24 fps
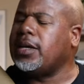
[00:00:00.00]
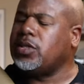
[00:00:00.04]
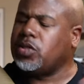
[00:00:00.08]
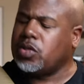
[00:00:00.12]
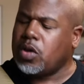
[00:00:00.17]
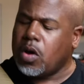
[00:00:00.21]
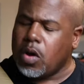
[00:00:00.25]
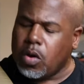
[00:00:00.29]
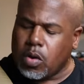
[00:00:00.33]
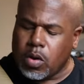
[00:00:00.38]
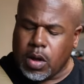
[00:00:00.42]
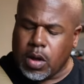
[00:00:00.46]

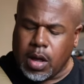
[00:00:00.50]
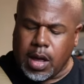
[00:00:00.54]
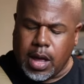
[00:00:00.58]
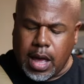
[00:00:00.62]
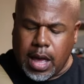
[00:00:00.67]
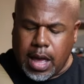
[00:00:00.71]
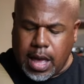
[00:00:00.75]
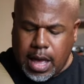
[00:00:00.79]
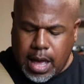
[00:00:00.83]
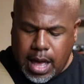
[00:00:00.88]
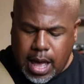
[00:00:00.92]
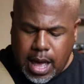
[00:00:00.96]
So,
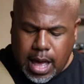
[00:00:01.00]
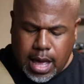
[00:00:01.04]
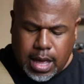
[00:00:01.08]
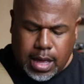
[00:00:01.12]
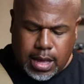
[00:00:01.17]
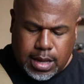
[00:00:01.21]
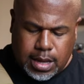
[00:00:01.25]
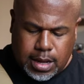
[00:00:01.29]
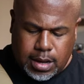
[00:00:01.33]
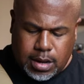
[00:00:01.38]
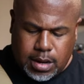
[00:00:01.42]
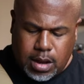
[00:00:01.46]
uh,
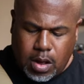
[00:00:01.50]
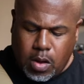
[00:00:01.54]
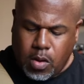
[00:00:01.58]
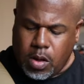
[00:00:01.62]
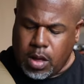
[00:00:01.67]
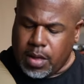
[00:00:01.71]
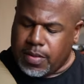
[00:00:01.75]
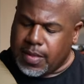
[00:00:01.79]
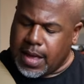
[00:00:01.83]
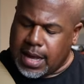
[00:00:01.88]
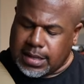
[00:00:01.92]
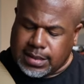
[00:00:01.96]
you know,
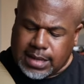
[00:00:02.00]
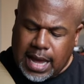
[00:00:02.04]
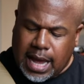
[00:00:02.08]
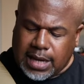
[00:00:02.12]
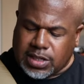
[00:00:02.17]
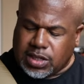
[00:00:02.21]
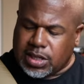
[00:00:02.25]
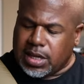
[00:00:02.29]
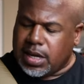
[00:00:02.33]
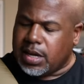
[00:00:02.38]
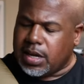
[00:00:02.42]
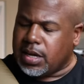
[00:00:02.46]
that's
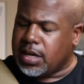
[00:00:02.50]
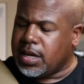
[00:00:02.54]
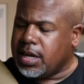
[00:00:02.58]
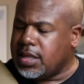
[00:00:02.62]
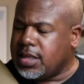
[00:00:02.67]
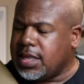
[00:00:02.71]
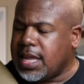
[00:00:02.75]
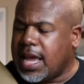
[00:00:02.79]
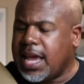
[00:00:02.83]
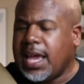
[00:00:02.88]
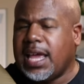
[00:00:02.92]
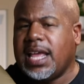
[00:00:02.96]
actually a good
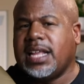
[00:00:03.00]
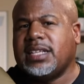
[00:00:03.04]
thing.